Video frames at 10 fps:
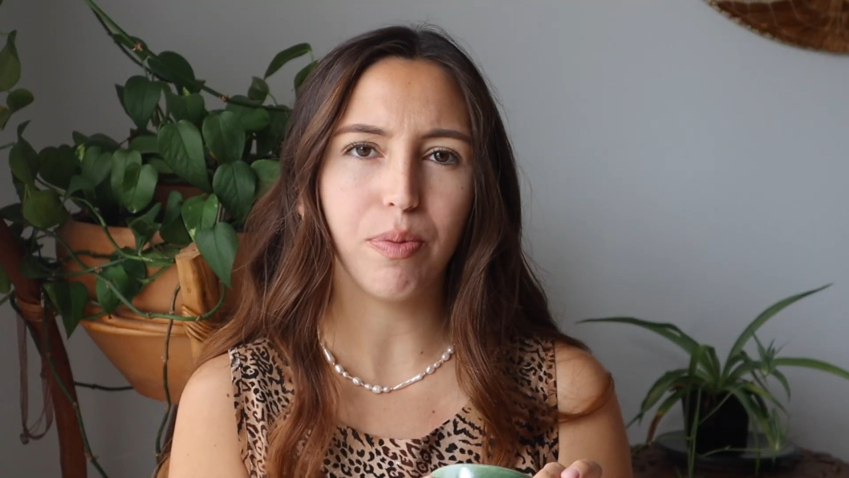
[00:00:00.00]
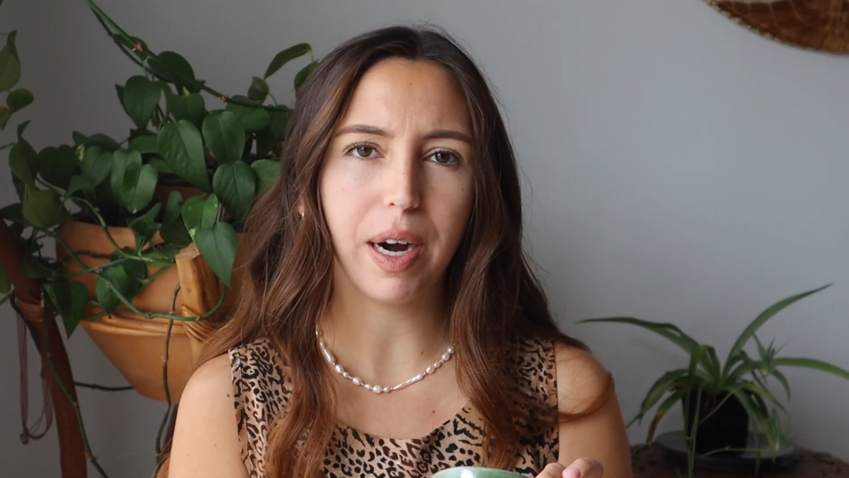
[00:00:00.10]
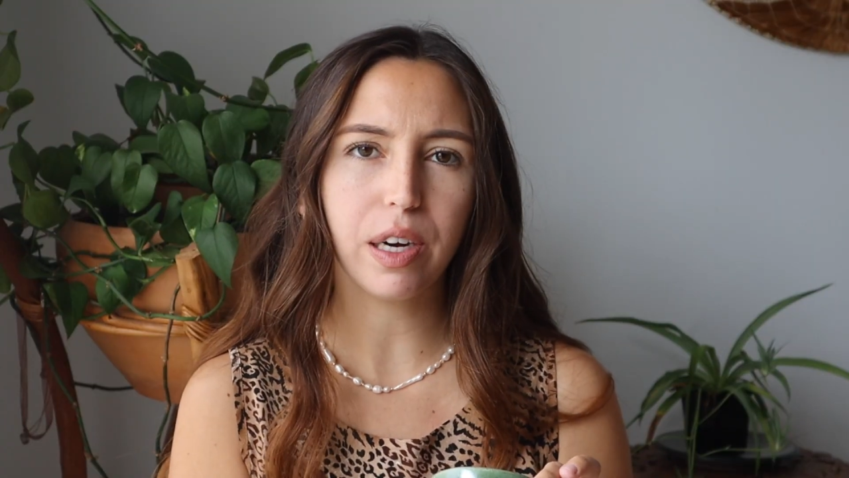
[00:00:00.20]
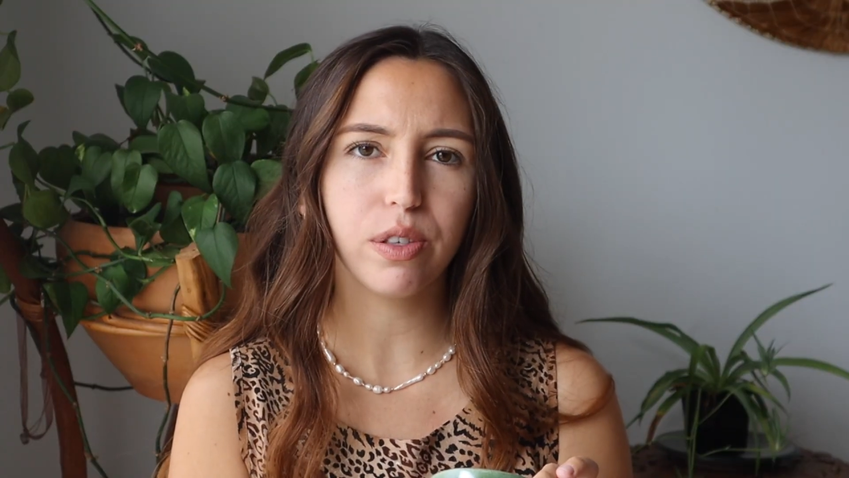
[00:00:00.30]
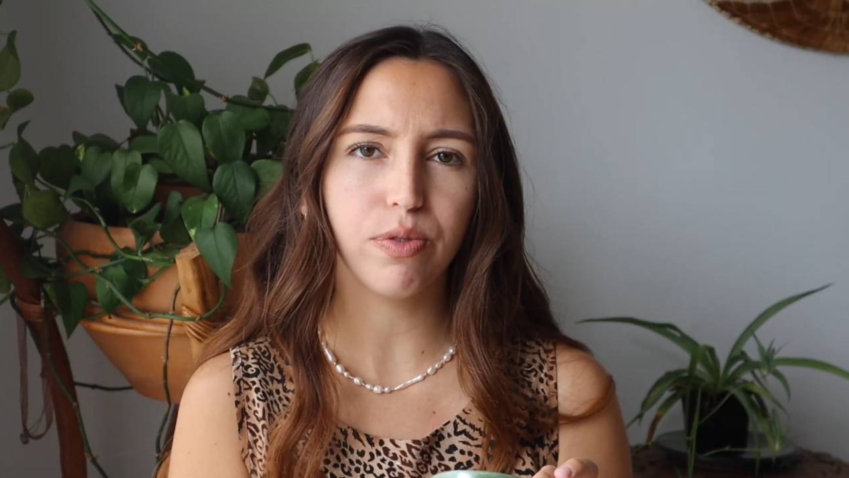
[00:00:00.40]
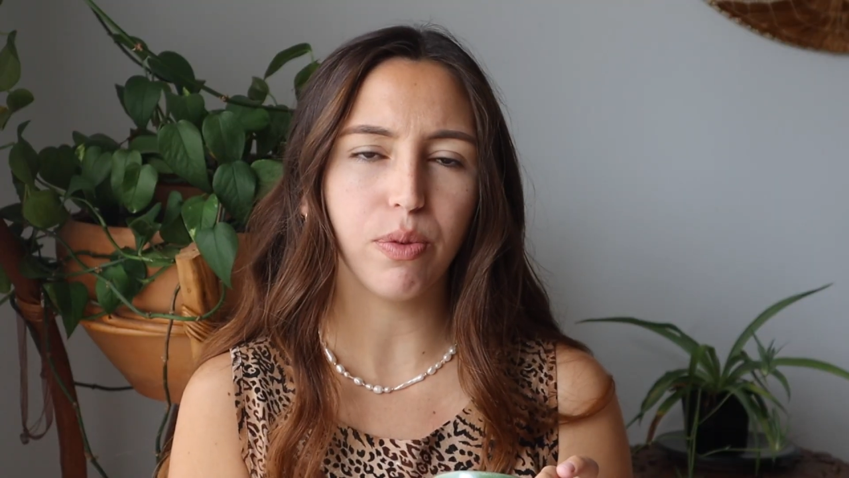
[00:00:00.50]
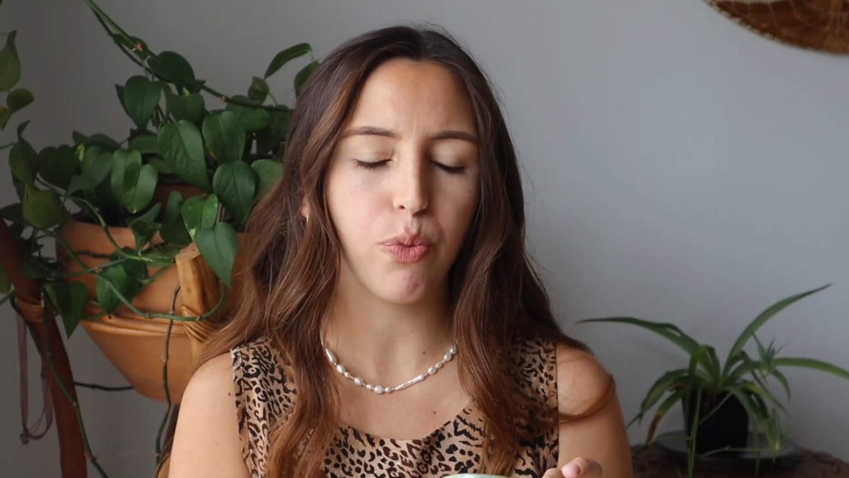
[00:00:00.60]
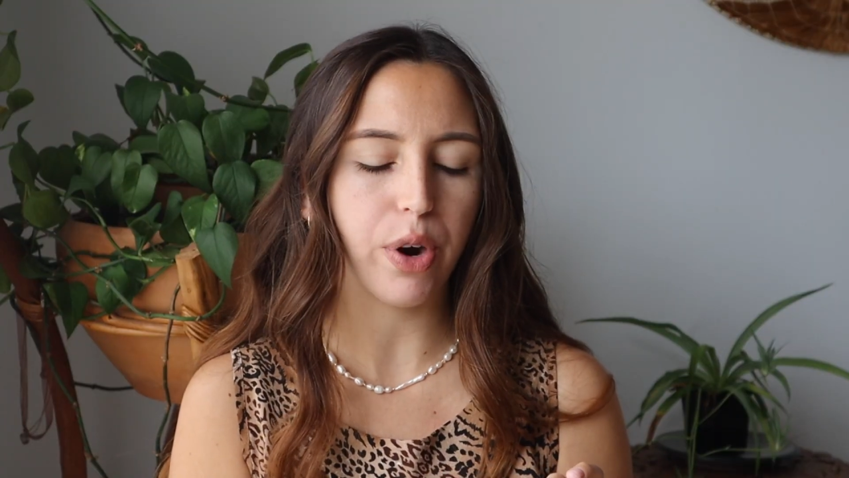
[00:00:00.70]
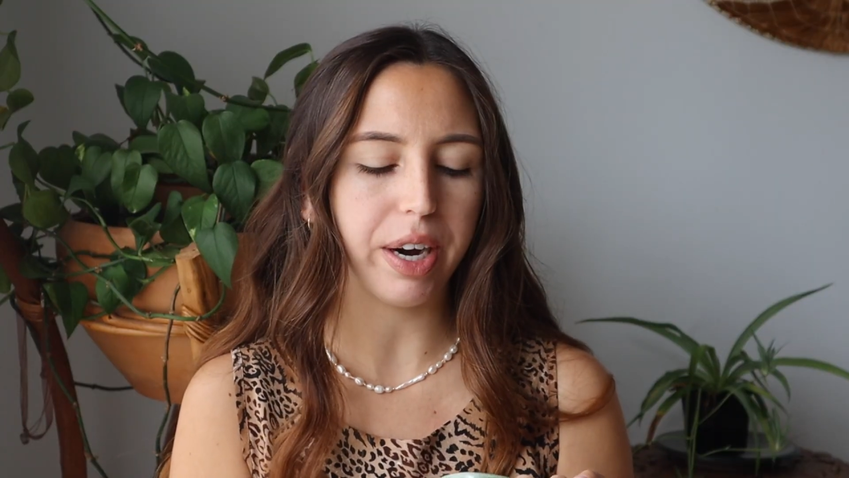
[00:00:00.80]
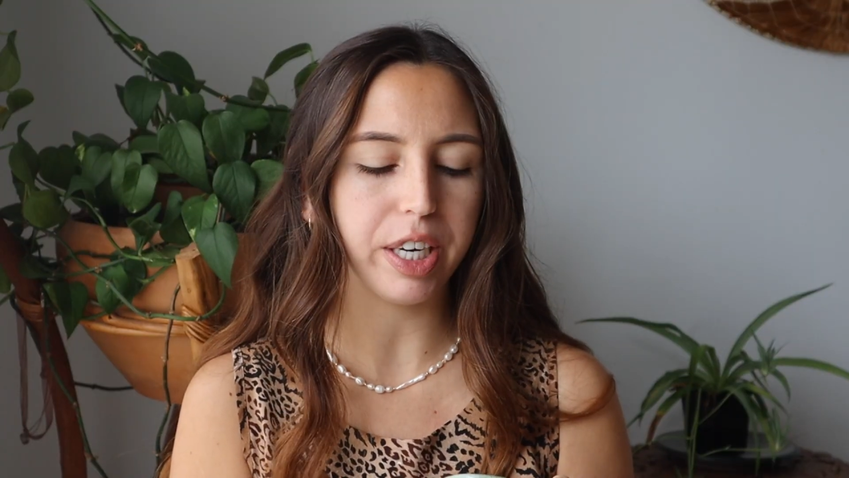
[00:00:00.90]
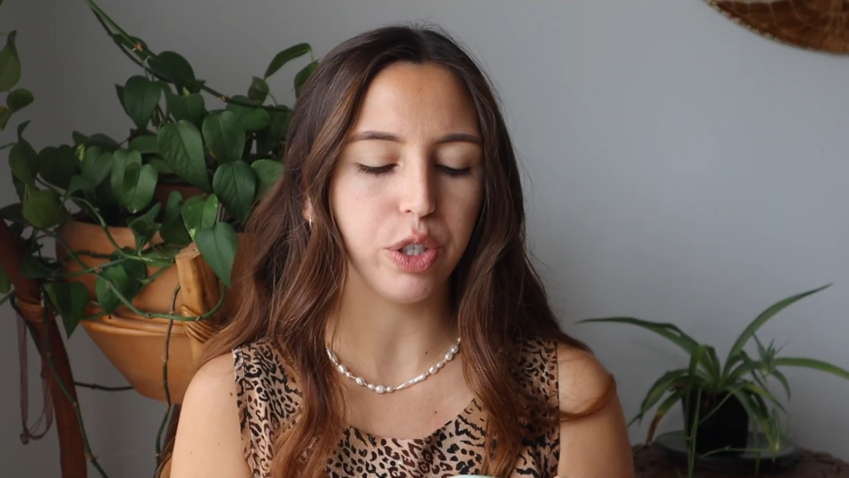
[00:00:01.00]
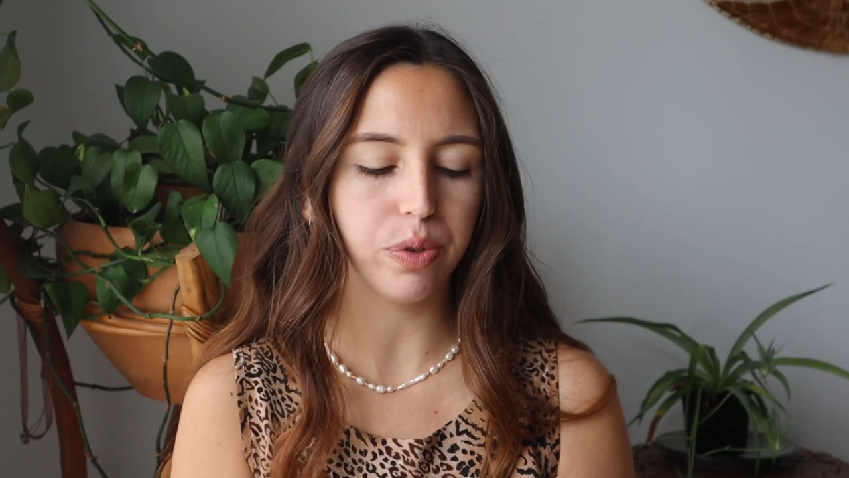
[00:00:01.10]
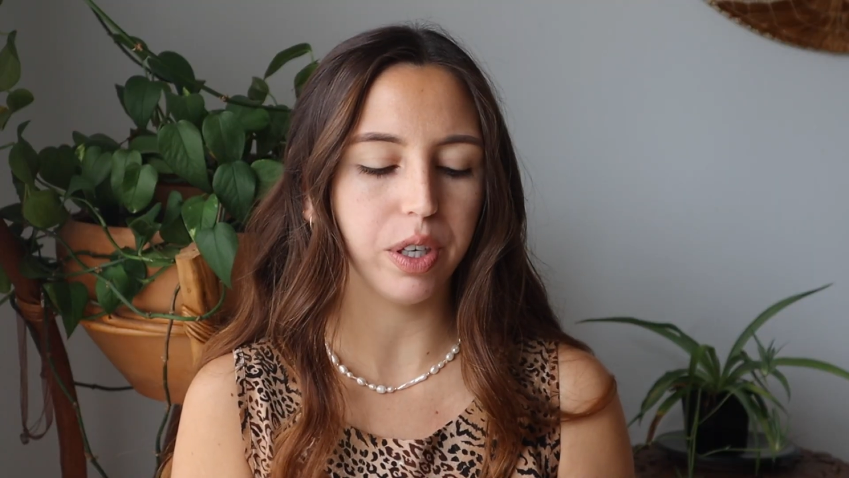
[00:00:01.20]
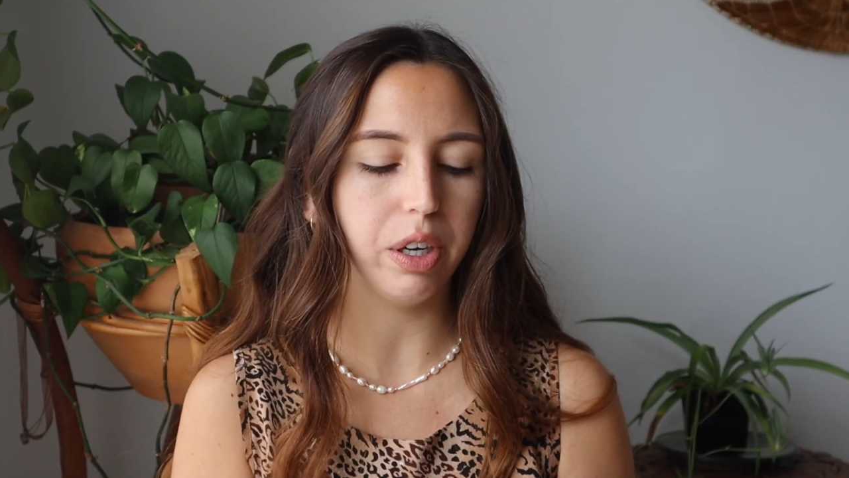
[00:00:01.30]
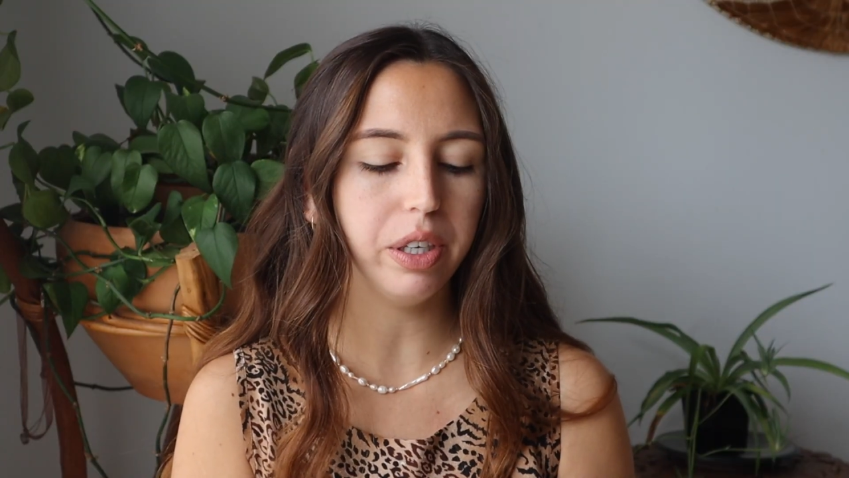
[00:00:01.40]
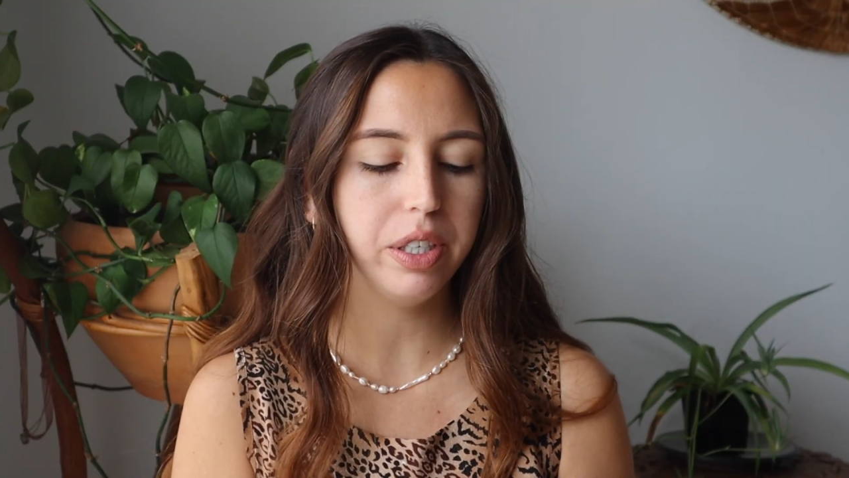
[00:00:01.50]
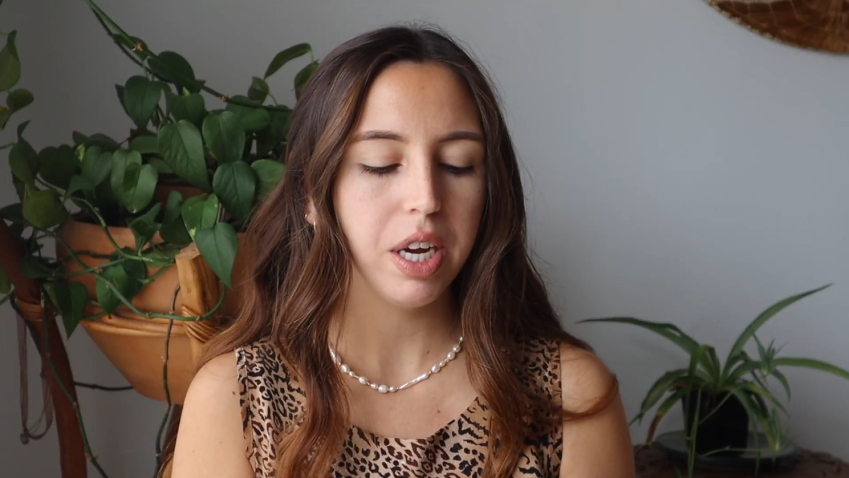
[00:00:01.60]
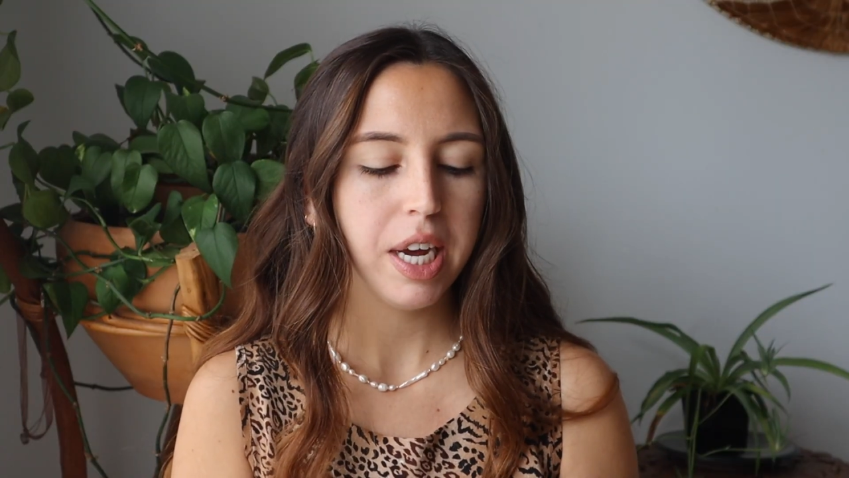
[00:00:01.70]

marks from where I drilled.